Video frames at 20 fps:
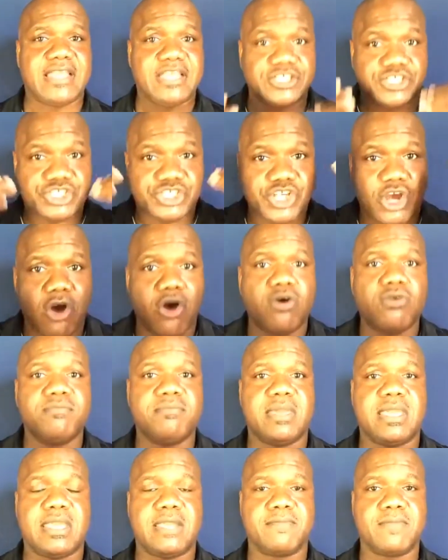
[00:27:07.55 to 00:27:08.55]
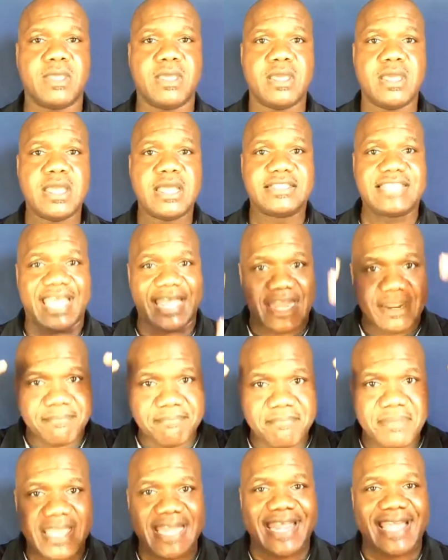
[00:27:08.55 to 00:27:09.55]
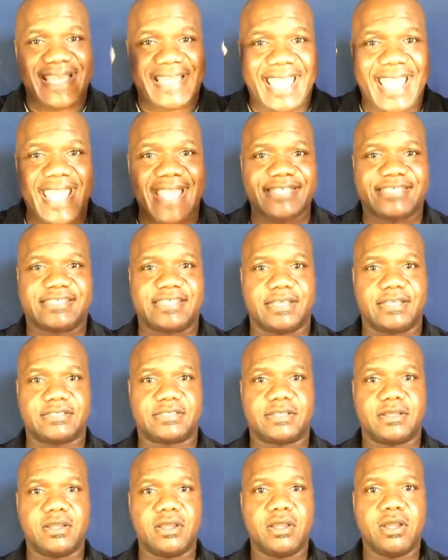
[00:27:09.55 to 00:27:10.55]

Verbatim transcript: He's shown me that in many cases,